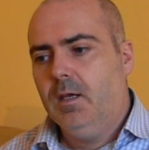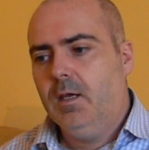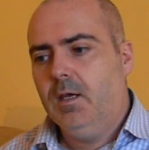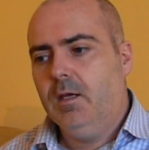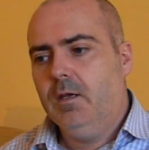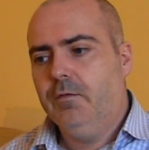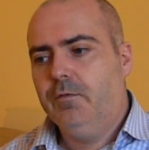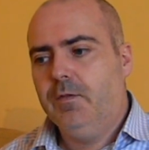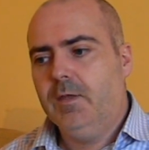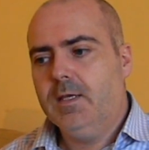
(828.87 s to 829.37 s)

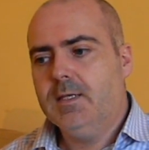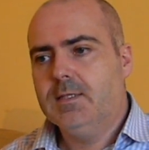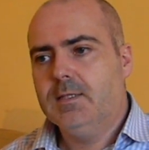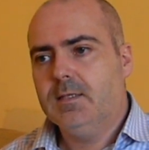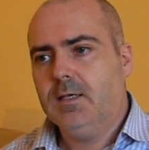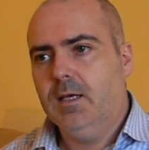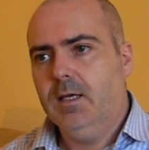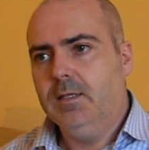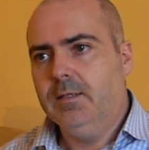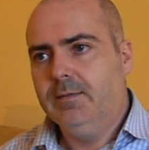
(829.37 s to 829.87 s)
If
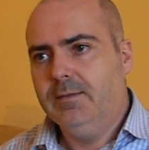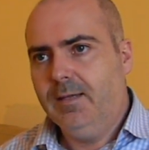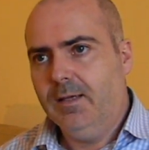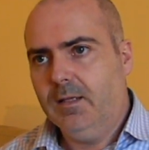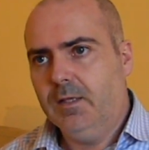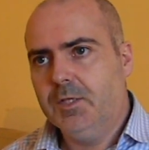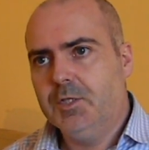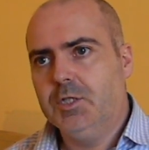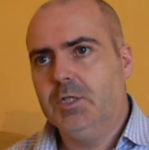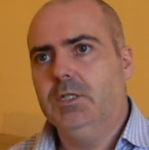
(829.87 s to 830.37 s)
this
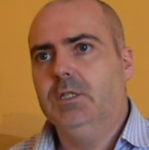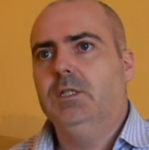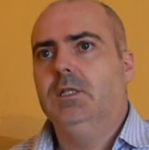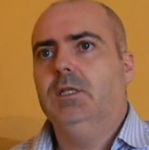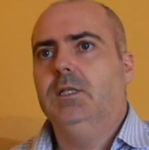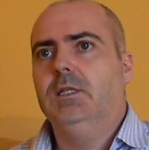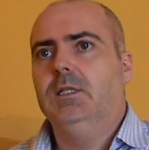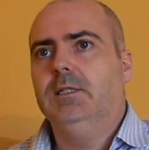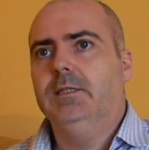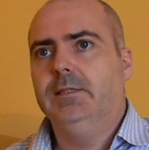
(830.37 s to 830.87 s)
intelligent
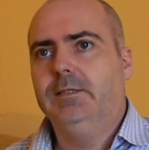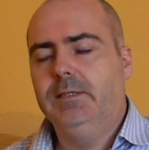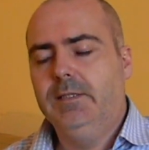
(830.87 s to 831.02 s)
and